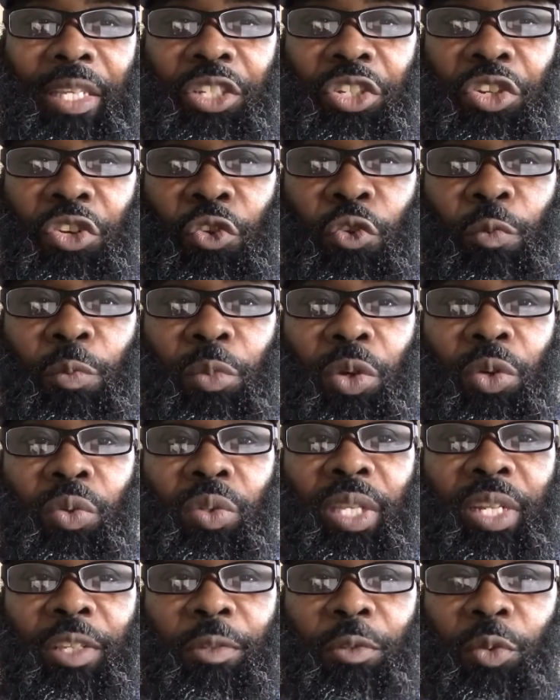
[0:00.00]
his new
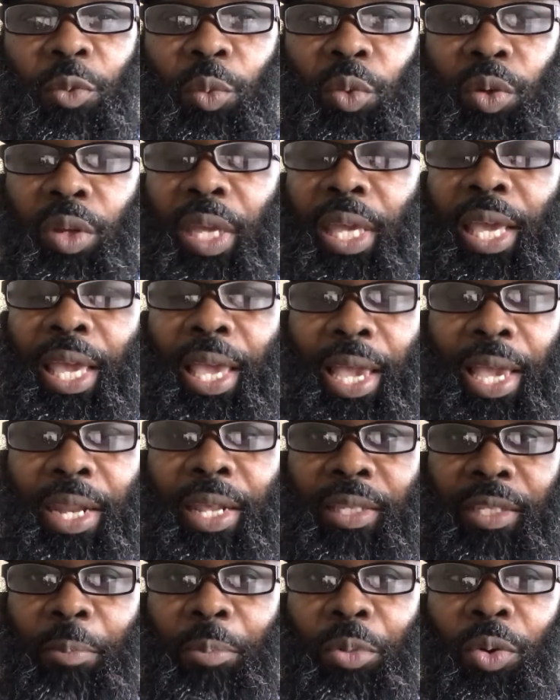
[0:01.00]
moons and his, and
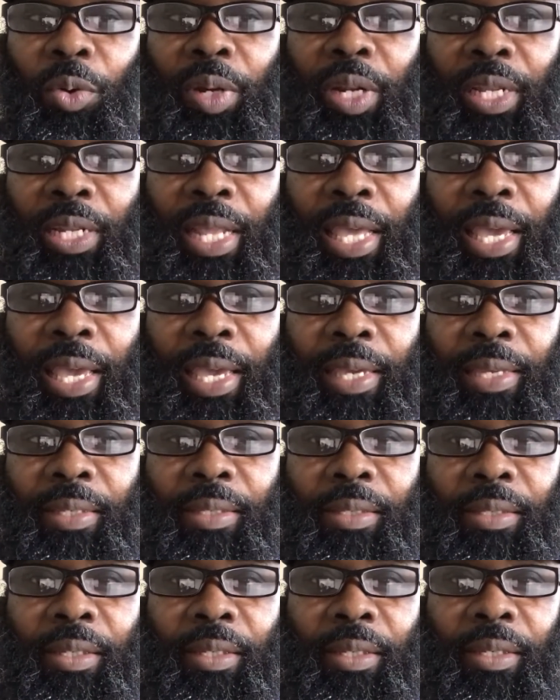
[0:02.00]
his appointed days.